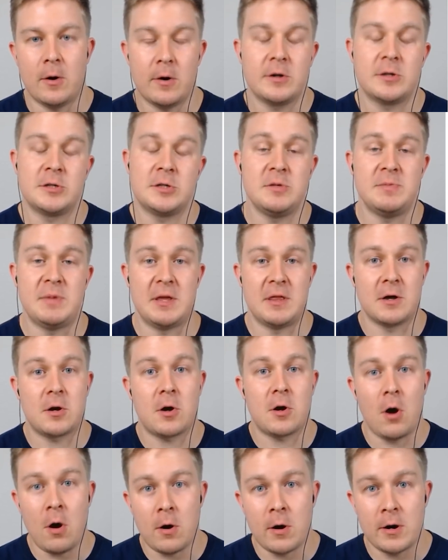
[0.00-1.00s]
the
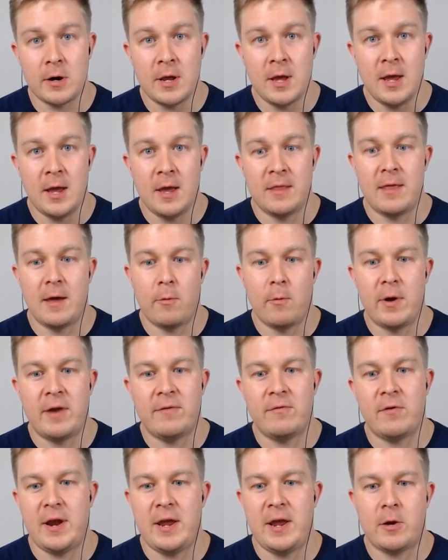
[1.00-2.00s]
card that
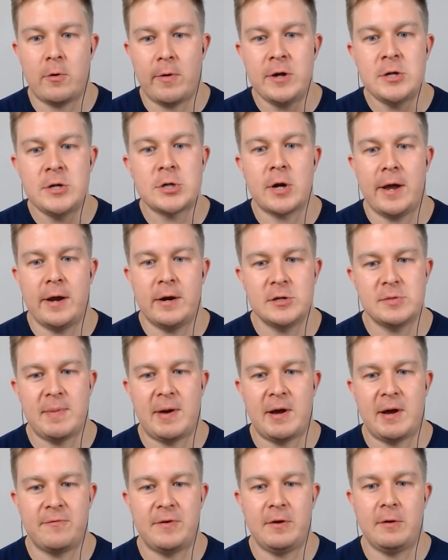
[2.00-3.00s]
whenever a creature enters the
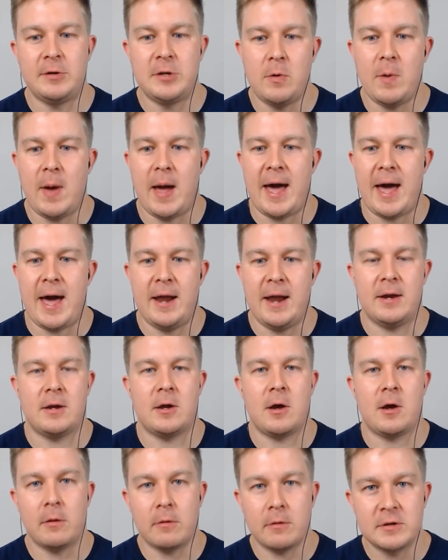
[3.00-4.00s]
battlefield, you
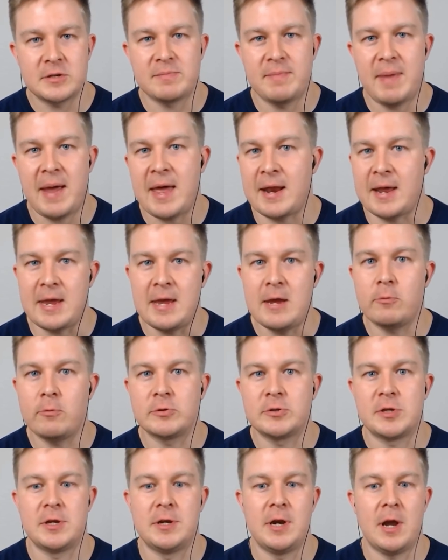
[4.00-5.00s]
add colorless mana
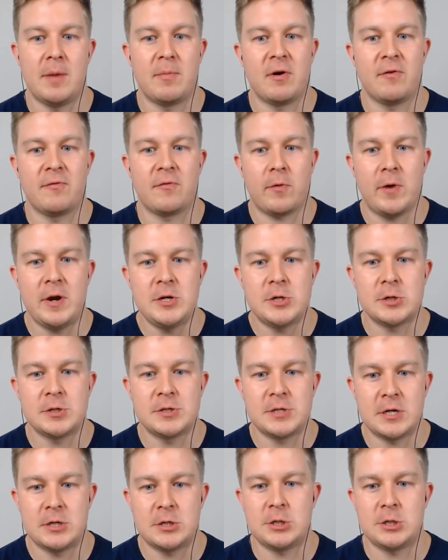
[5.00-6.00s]
equal to the number of
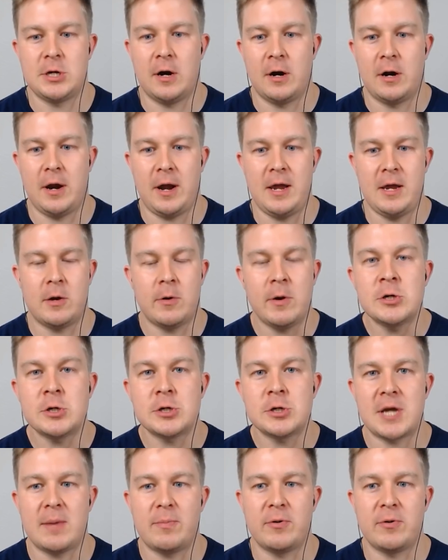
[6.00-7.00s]
creatures that share a
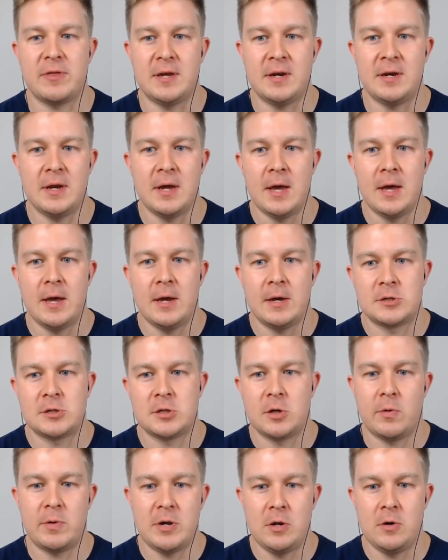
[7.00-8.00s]
creature type with it.
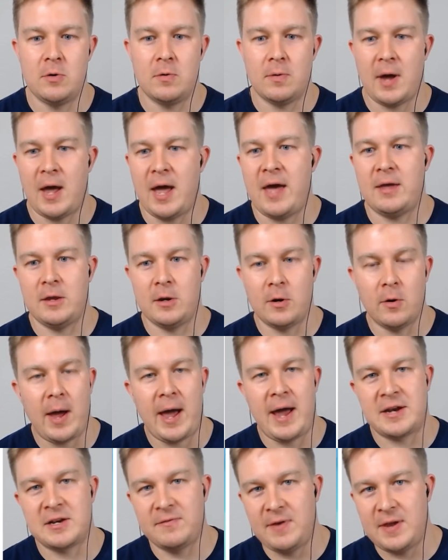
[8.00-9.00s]
So when you
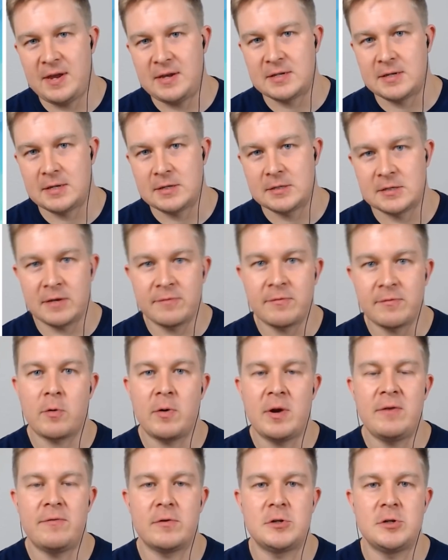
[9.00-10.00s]
activate Sliver
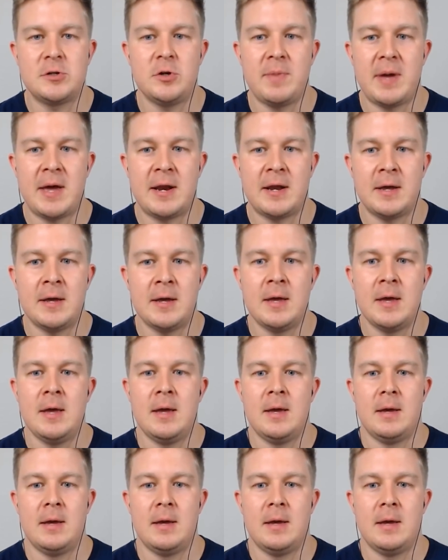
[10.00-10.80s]
Queen for 2 mana,